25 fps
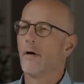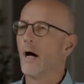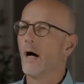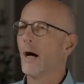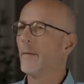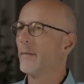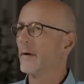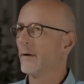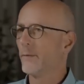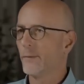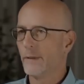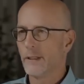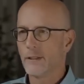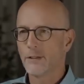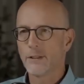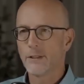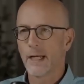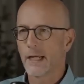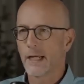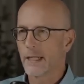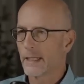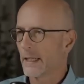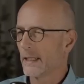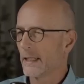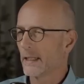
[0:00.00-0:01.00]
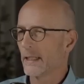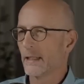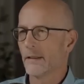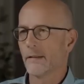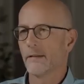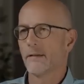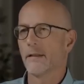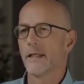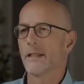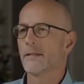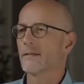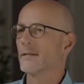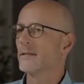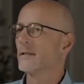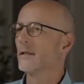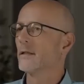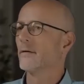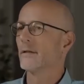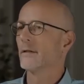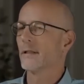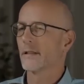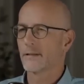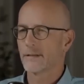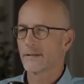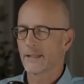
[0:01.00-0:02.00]
I'm going to recheck it, and it's
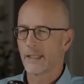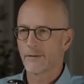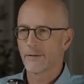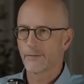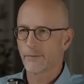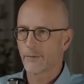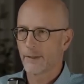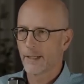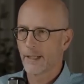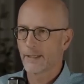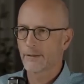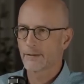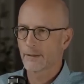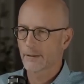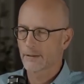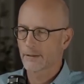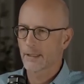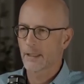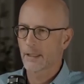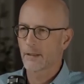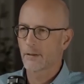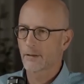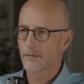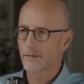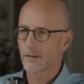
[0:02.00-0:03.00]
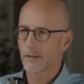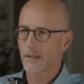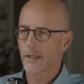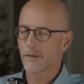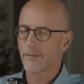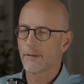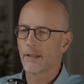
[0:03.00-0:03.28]
still in a safe range, et cetera, et cetera.